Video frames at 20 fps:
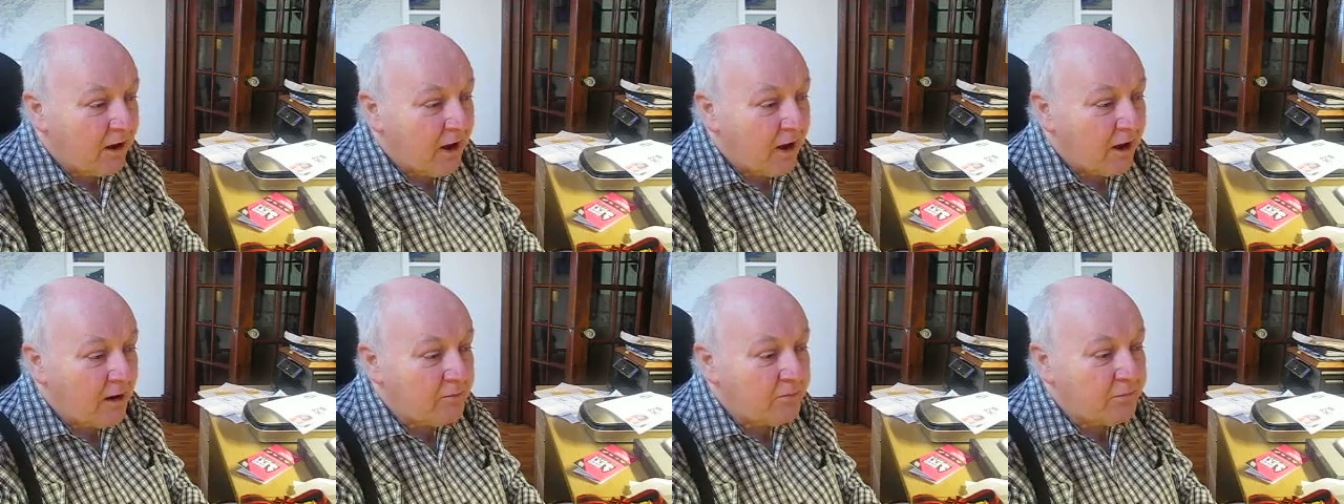
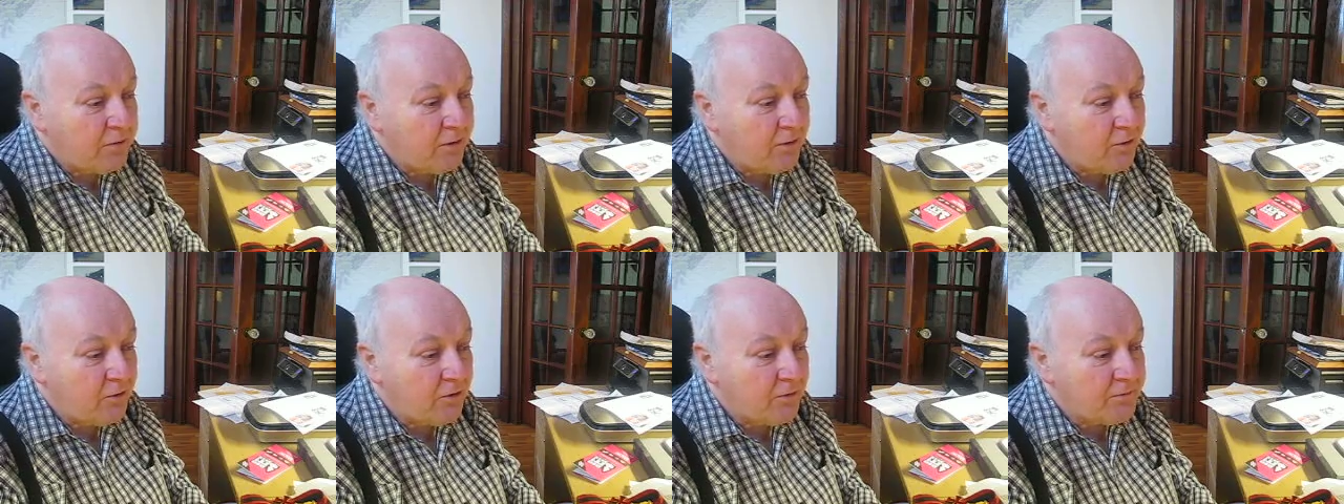and
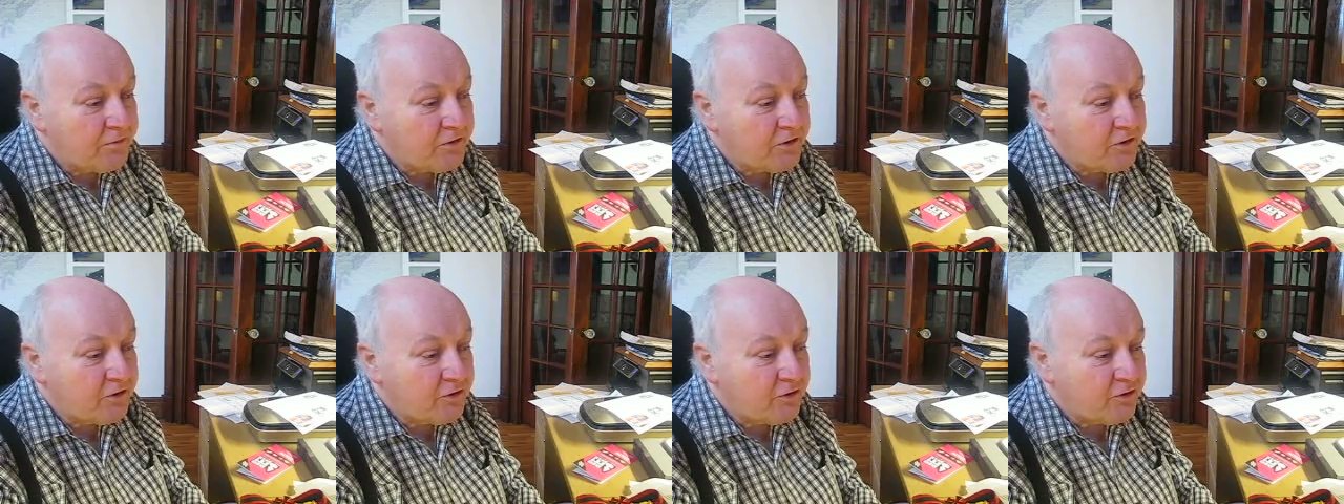pilgrims
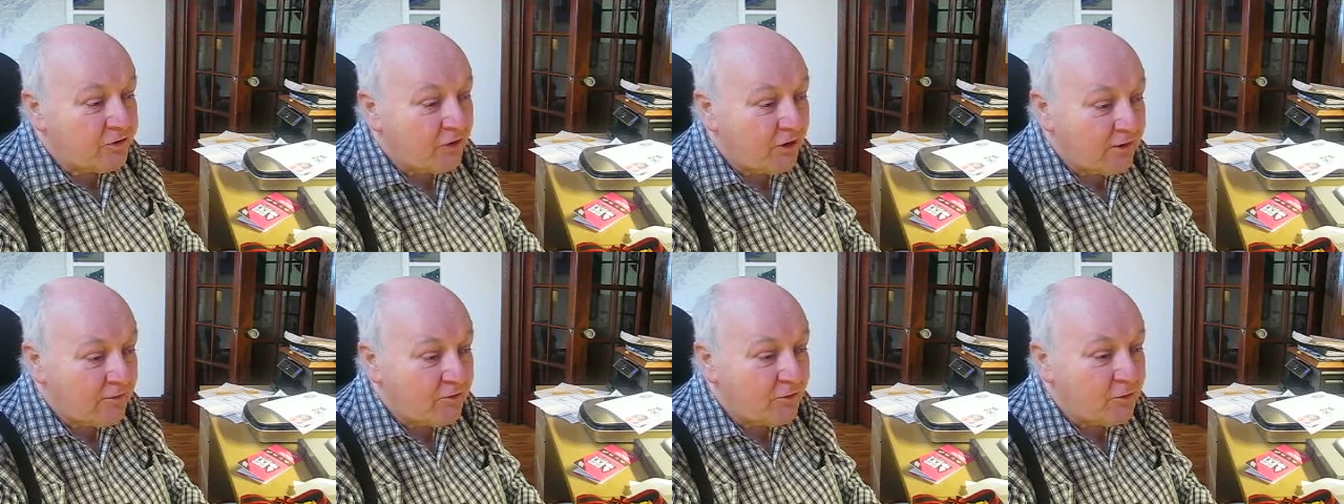can
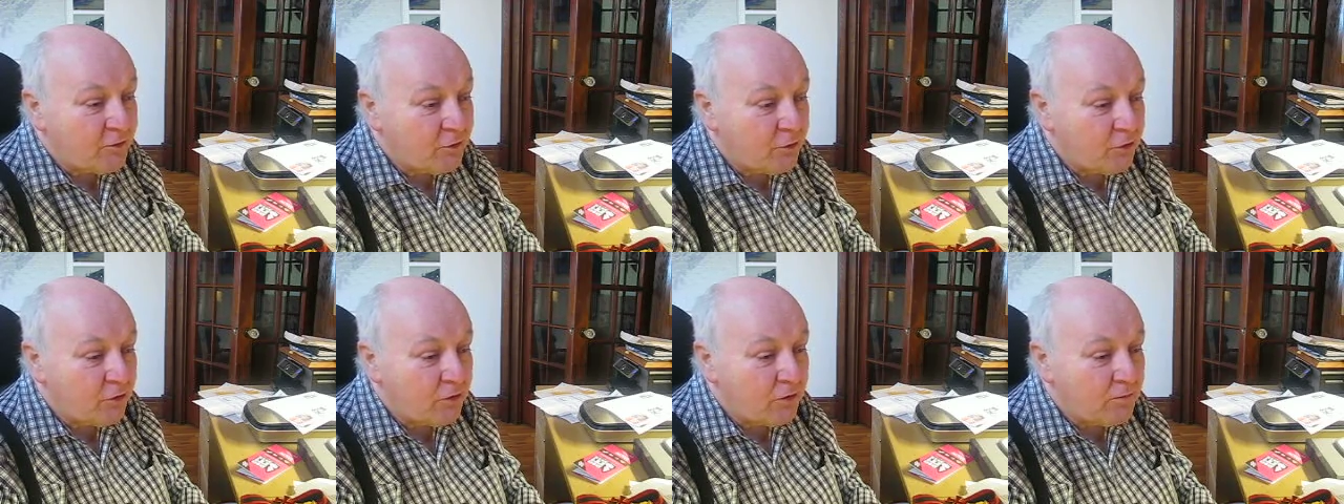travel
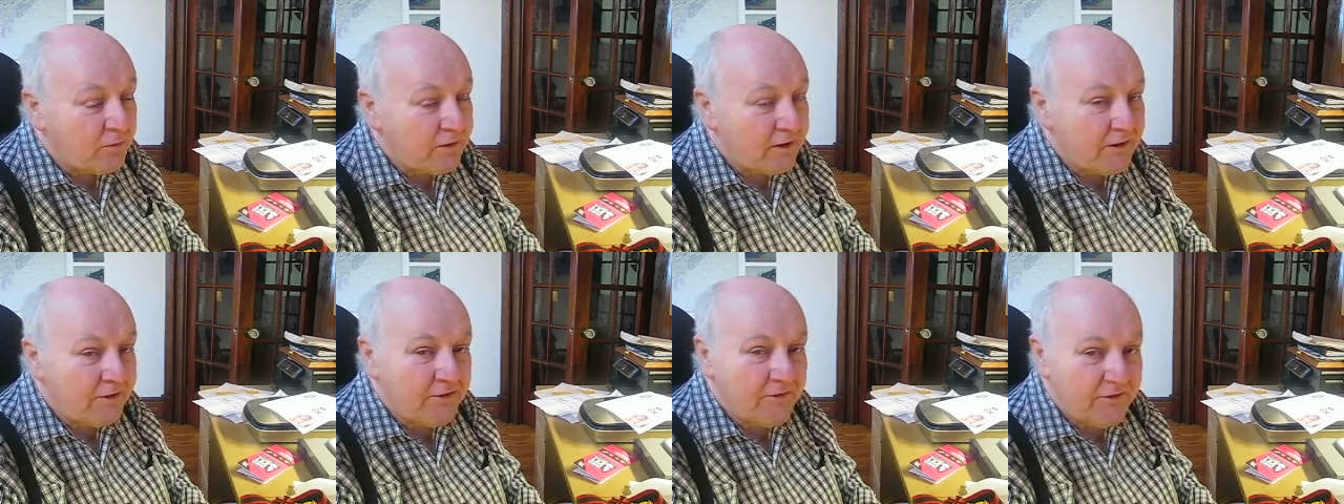to them
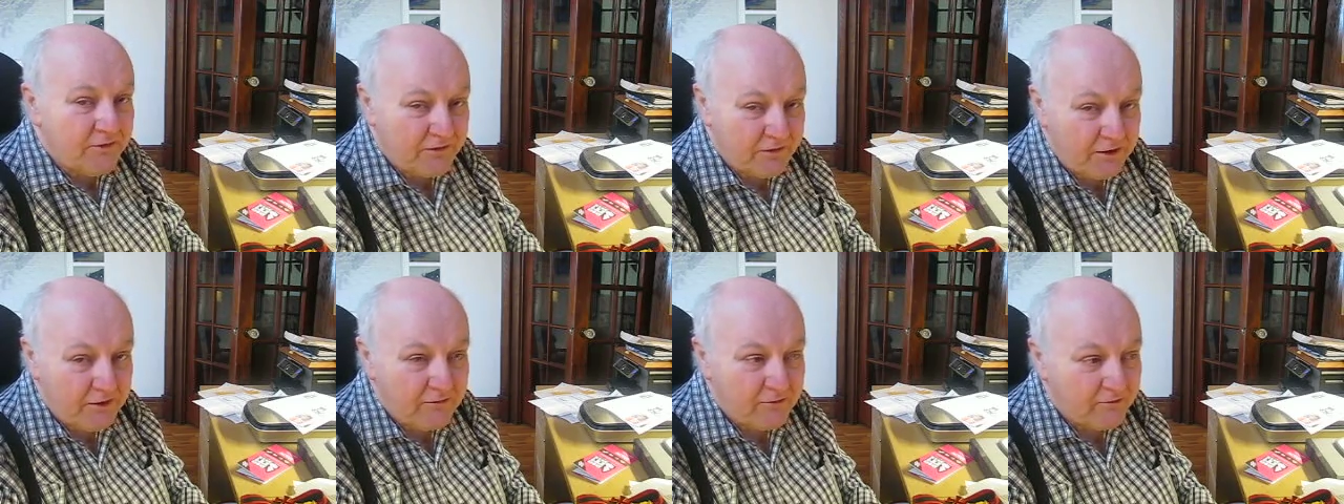in
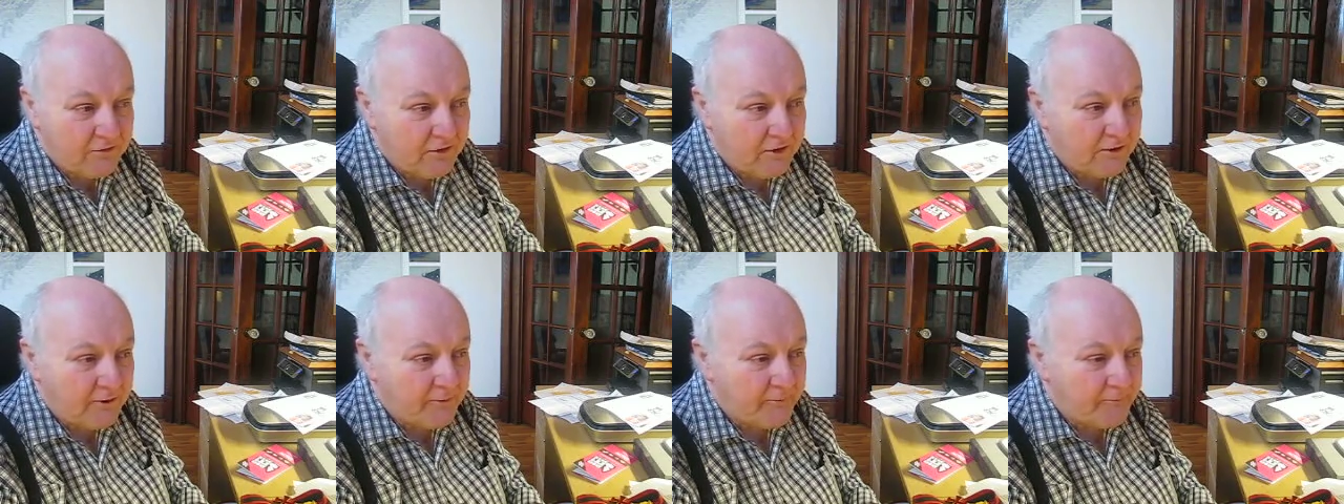safety.